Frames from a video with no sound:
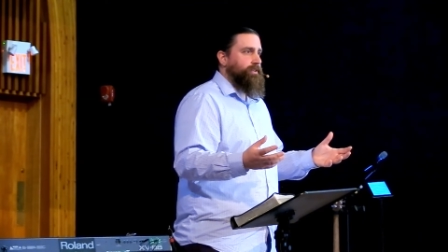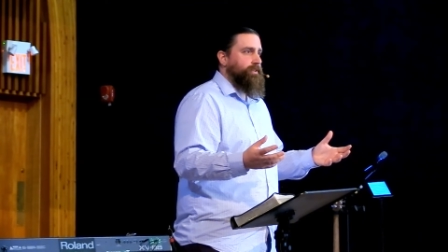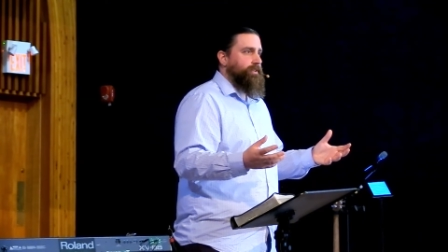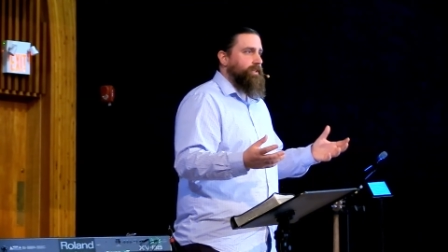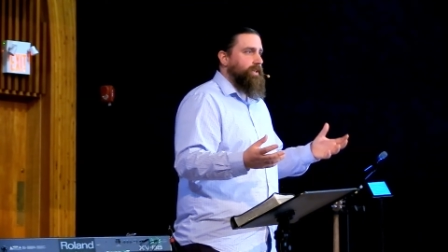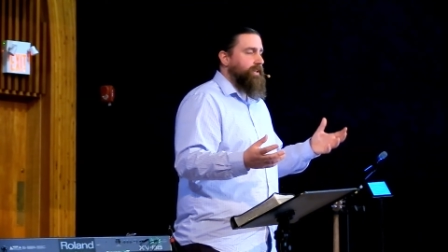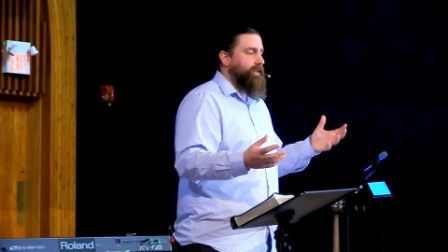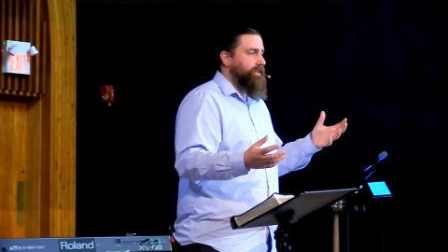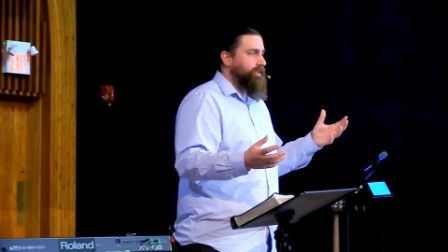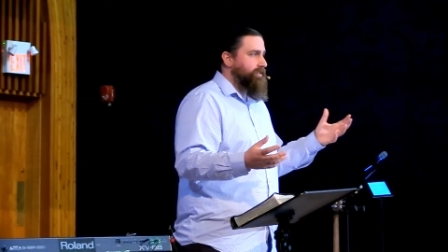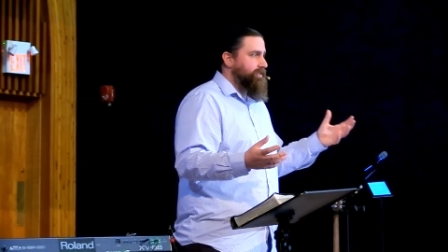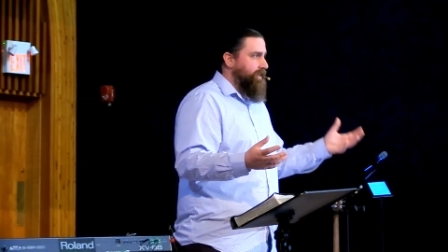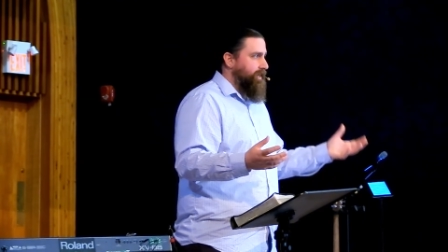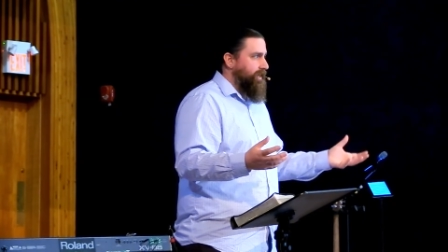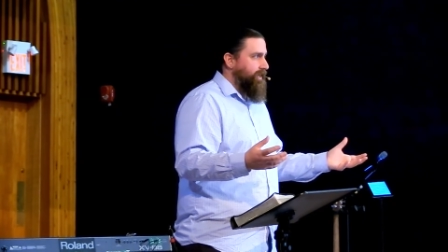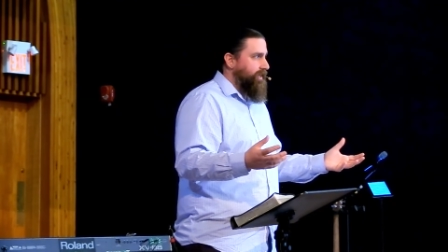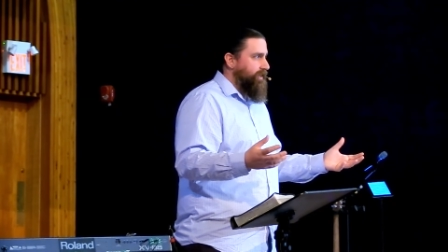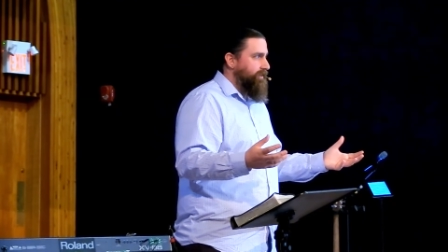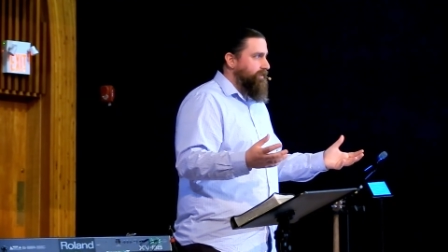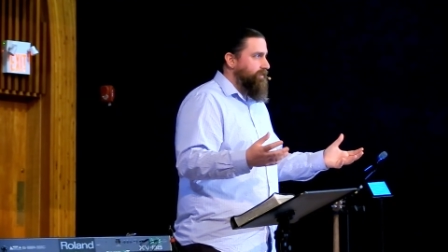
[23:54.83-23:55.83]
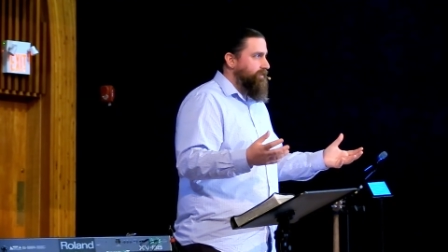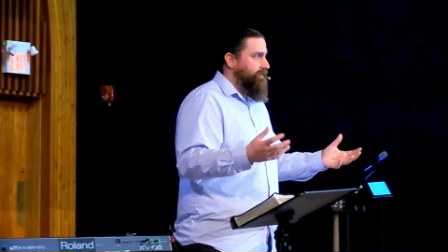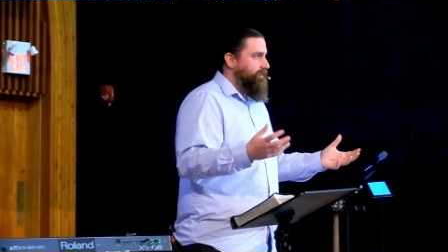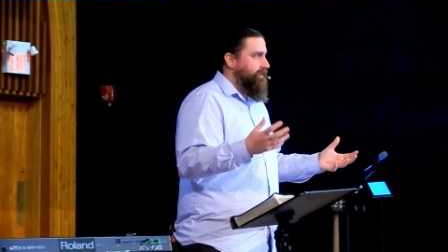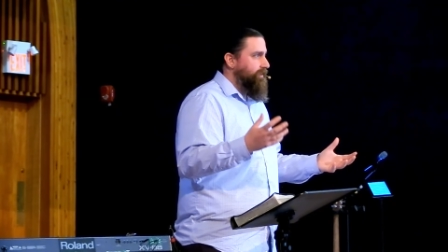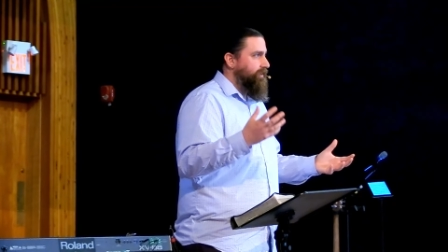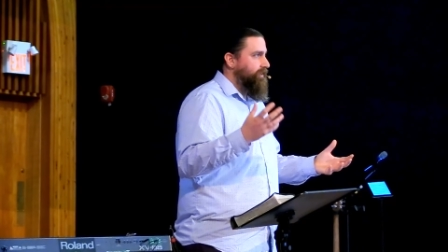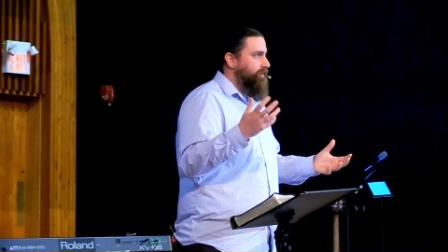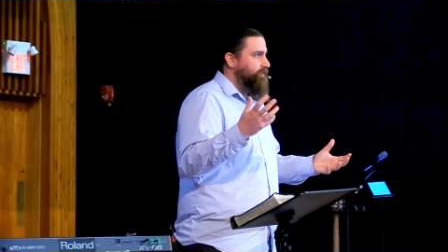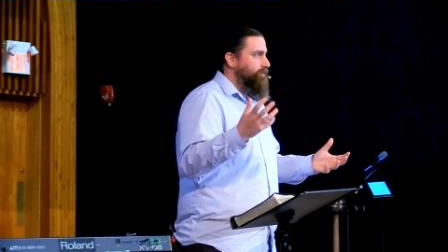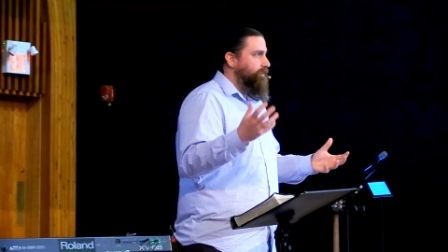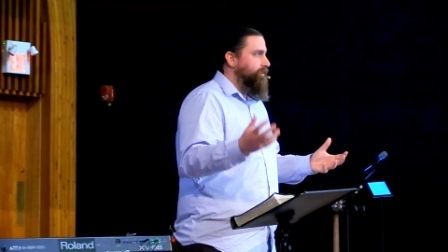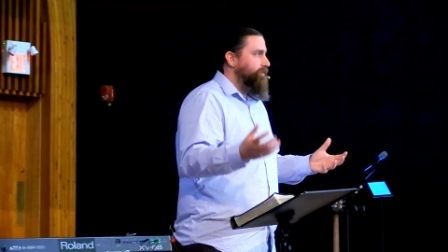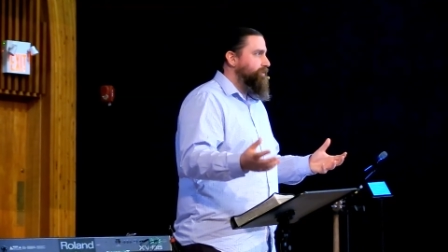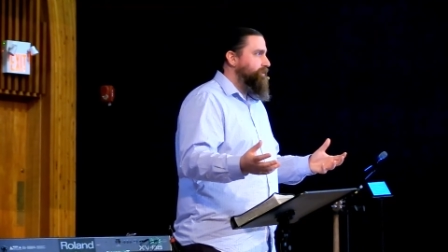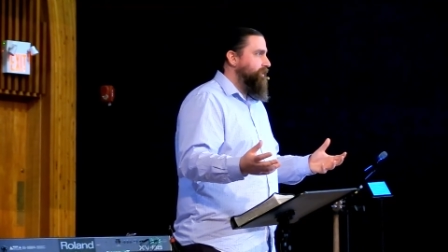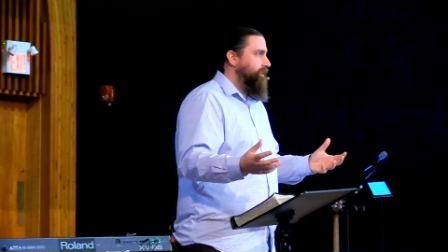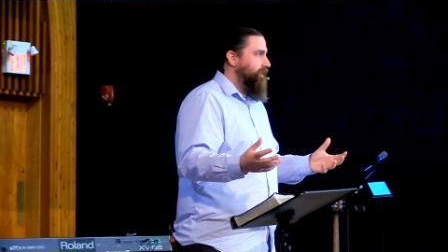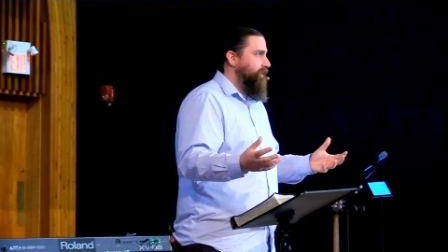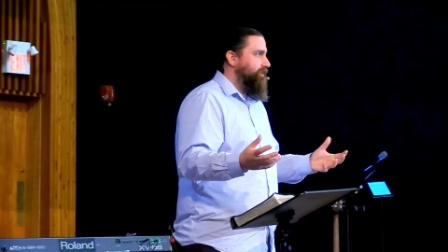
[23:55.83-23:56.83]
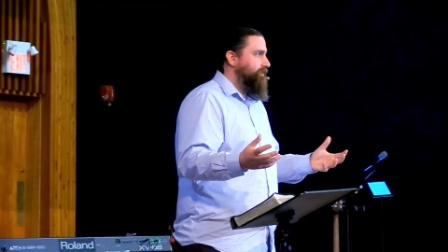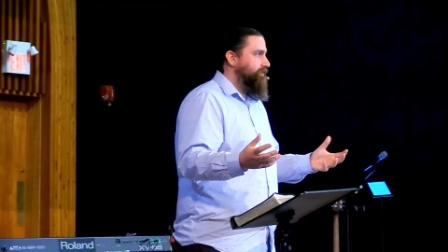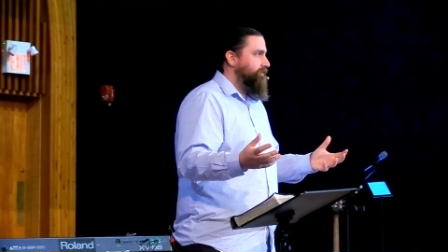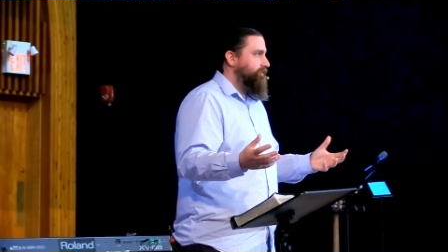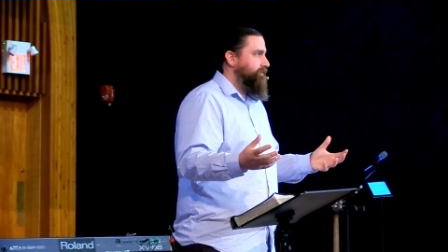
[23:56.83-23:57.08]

that he died and he rose again